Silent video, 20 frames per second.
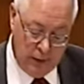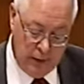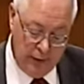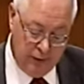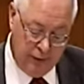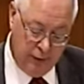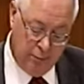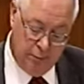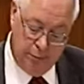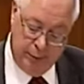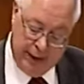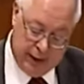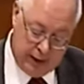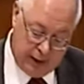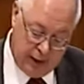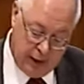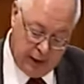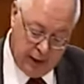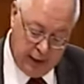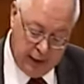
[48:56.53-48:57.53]
from
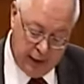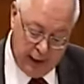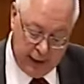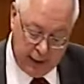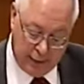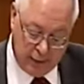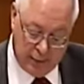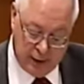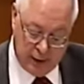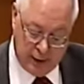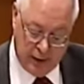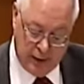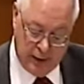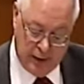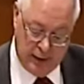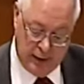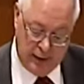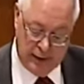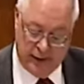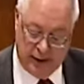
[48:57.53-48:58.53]
personal alarms
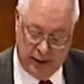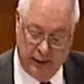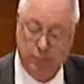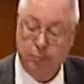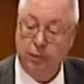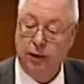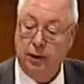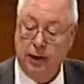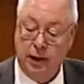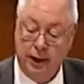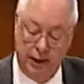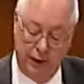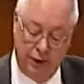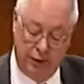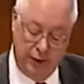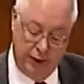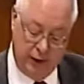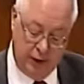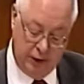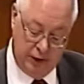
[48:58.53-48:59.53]
and simple
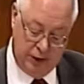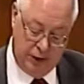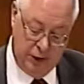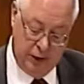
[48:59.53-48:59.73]
handrails,